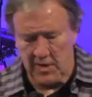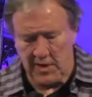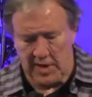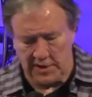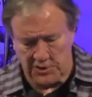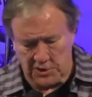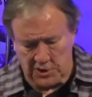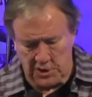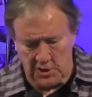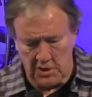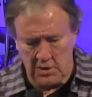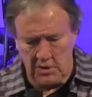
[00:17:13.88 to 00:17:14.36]

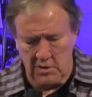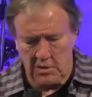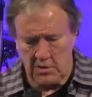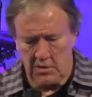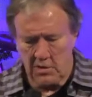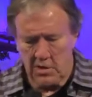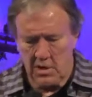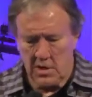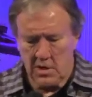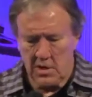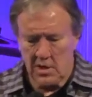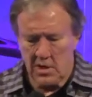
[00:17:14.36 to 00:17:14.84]
That's
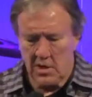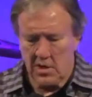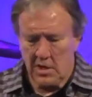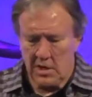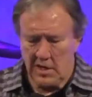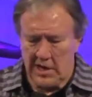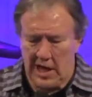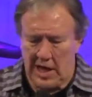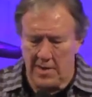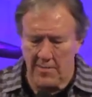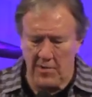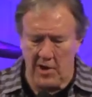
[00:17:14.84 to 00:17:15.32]
you.
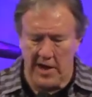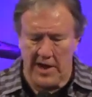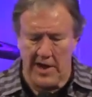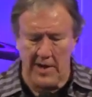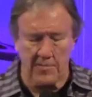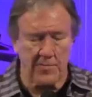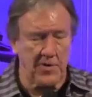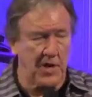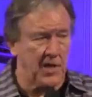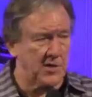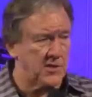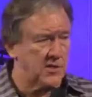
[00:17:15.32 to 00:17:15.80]
And
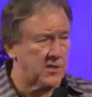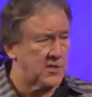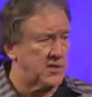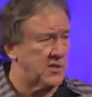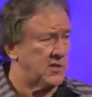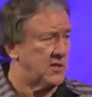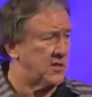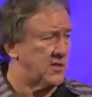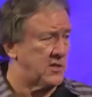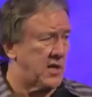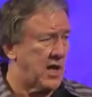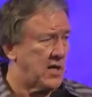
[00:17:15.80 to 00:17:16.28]
Abraham
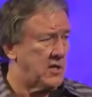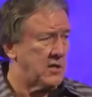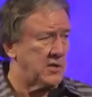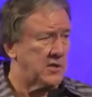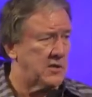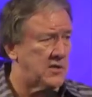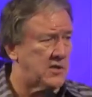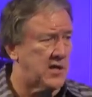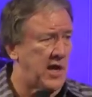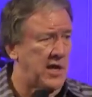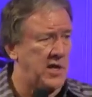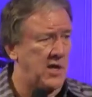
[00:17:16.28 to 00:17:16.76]

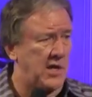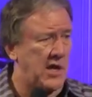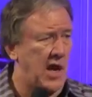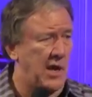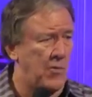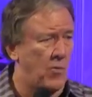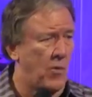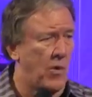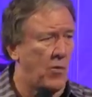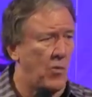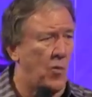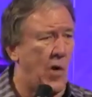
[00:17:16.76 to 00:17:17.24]
doesn't say to
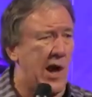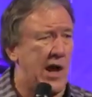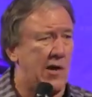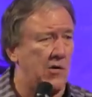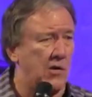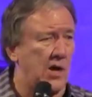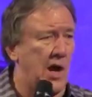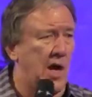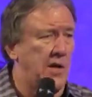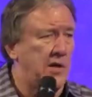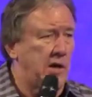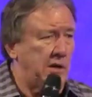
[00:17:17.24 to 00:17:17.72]
God, well,
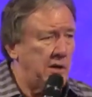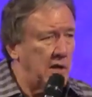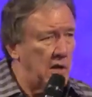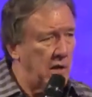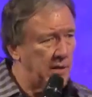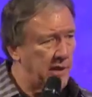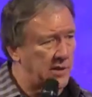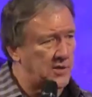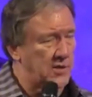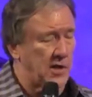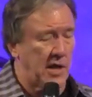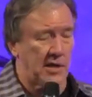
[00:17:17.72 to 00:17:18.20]
wow, God, you
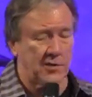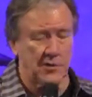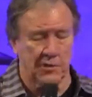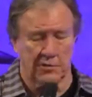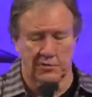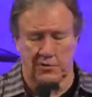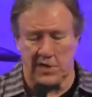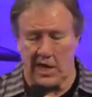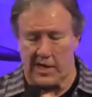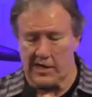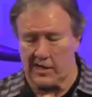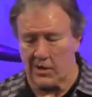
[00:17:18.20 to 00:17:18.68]
know, that's
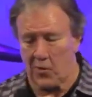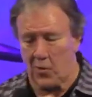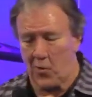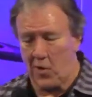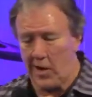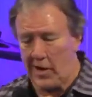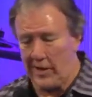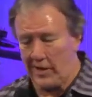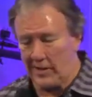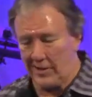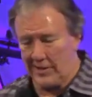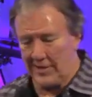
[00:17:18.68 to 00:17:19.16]
going to take a
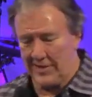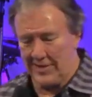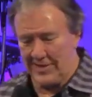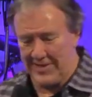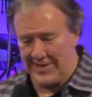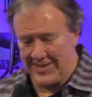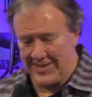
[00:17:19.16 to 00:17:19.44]
while.